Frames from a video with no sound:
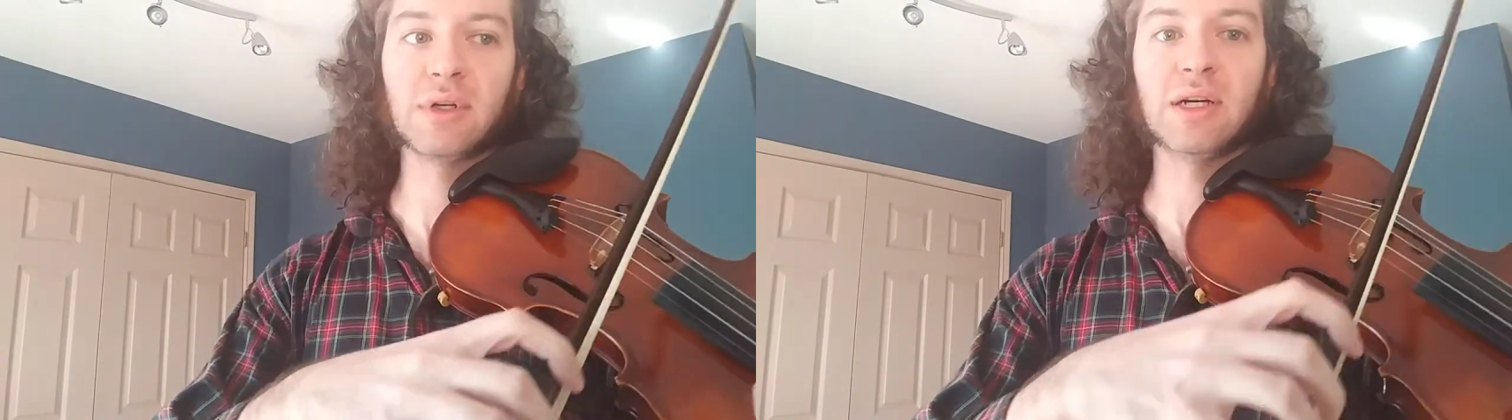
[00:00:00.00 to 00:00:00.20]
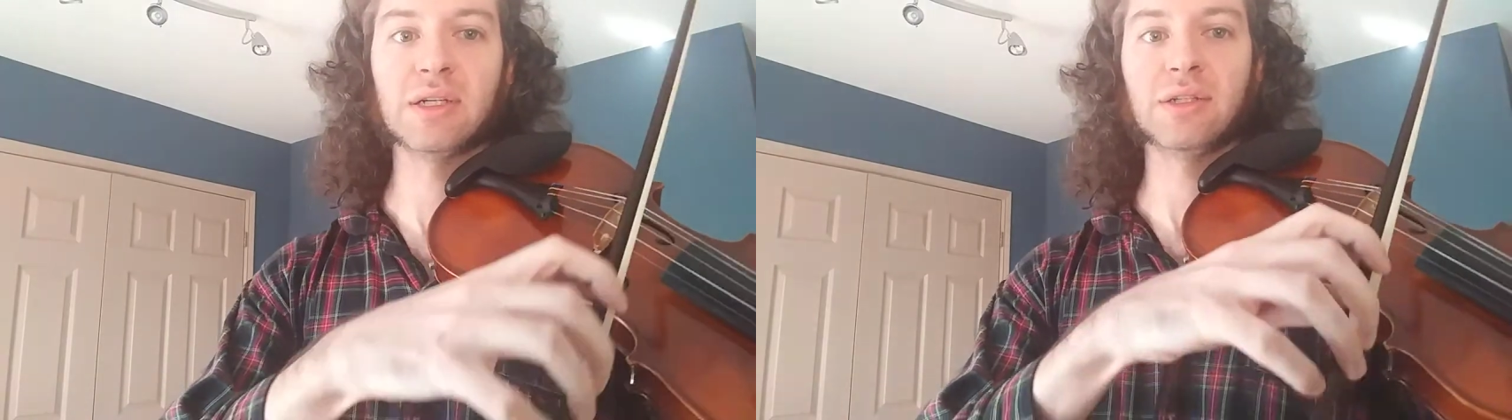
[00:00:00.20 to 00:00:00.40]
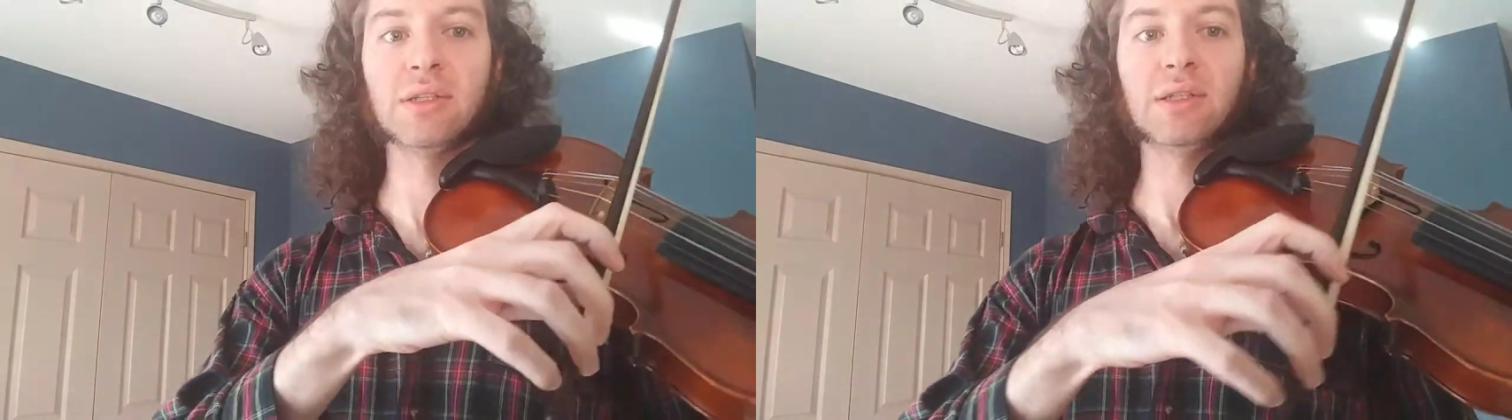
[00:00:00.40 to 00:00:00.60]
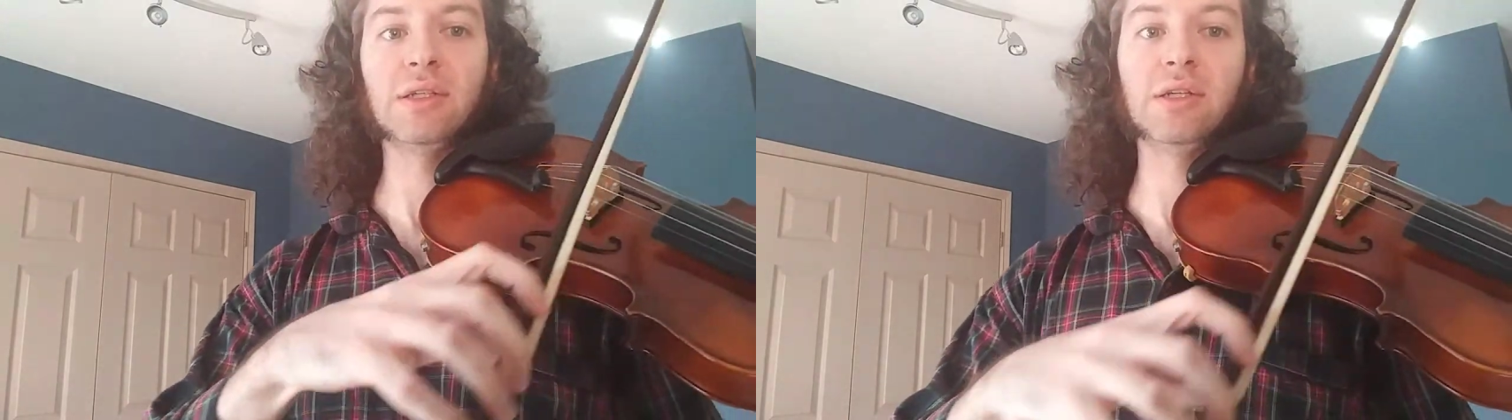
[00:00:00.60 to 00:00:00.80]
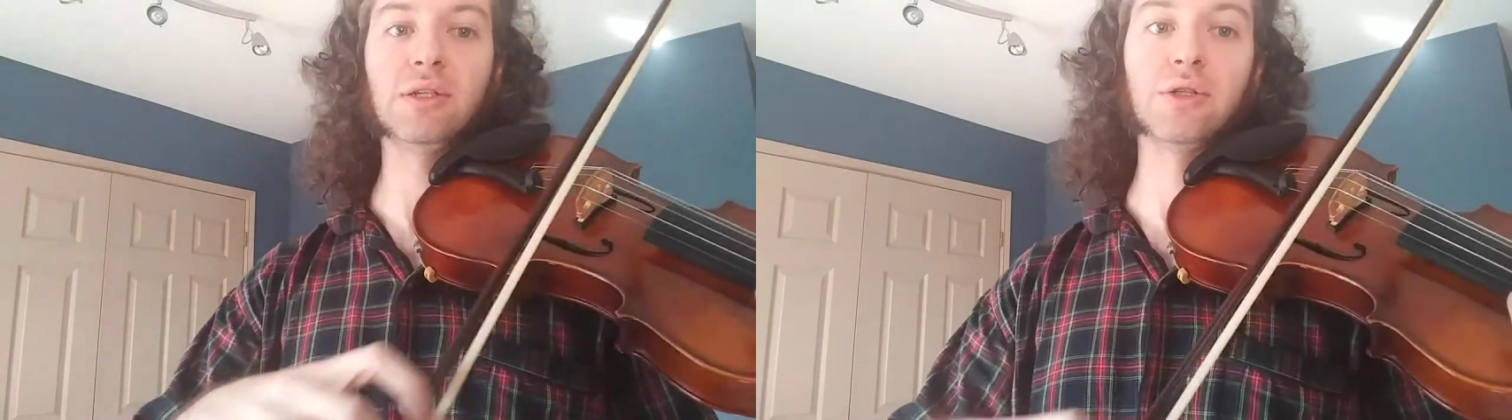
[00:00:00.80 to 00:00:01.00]

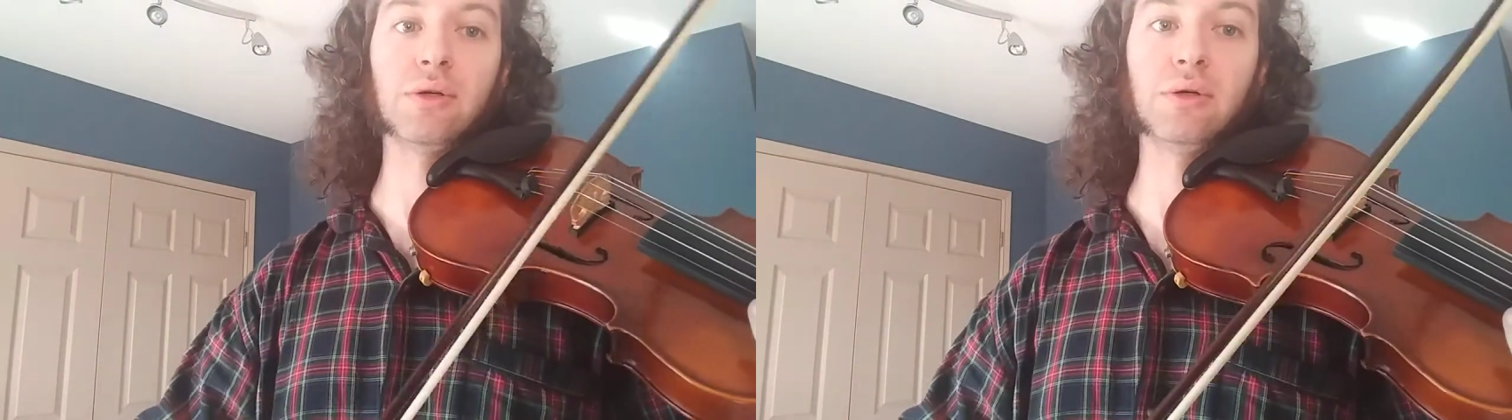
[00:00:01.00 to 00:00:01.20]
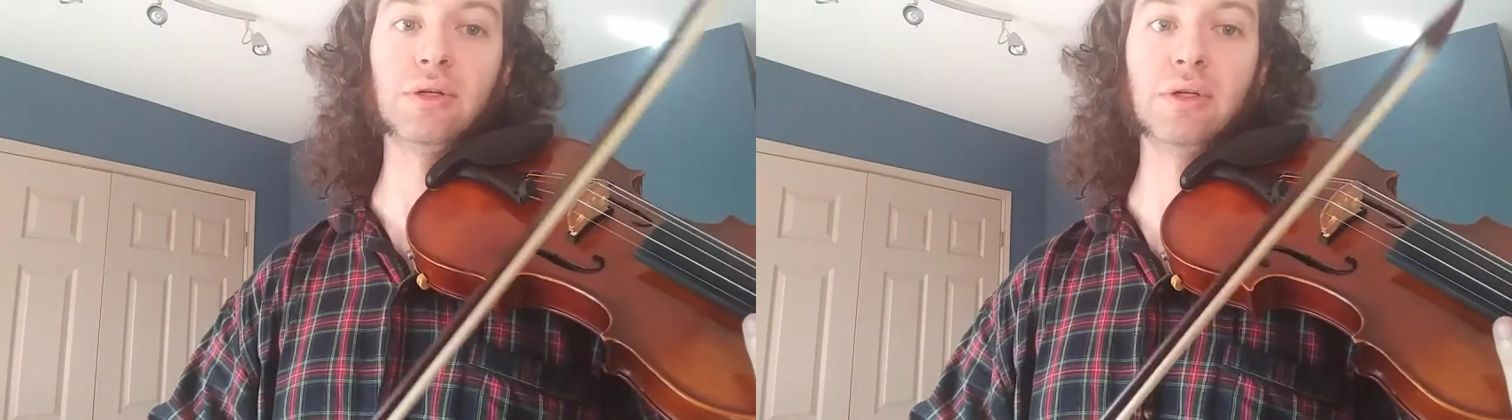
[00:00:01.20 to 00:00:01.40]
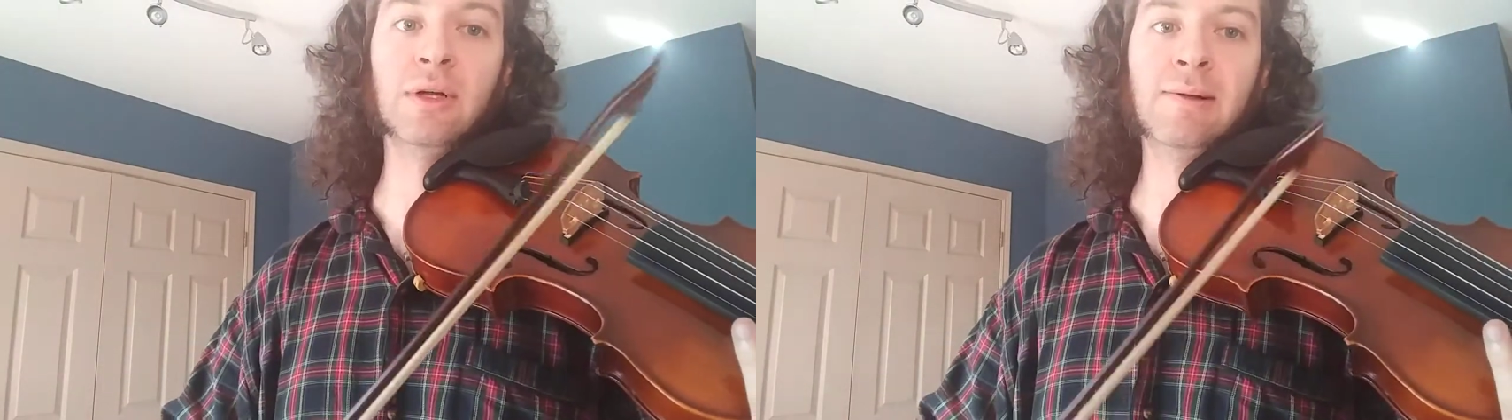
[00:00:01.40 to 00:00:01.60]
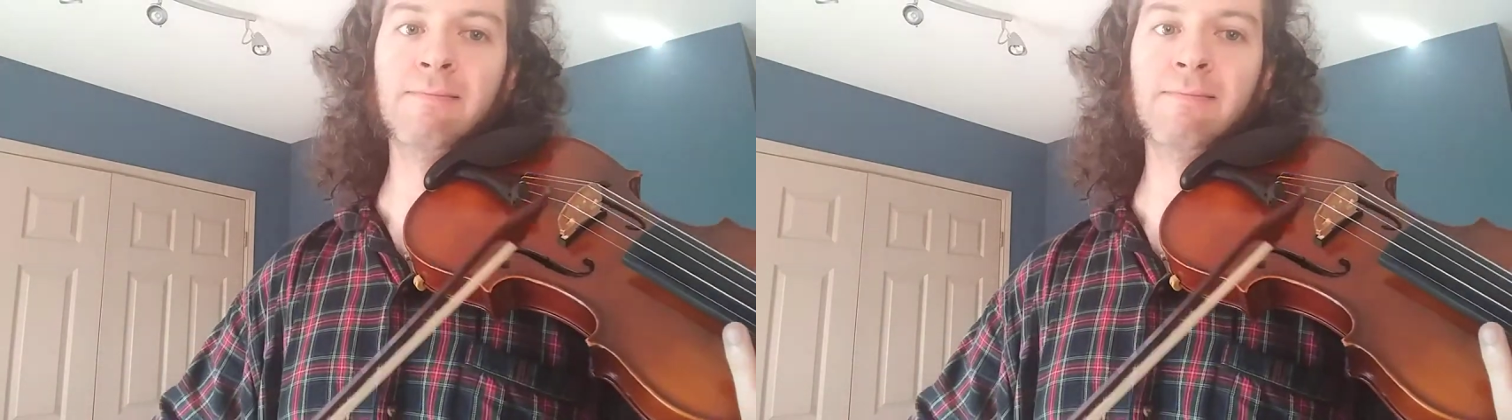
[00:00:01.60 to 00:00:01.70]
consciously control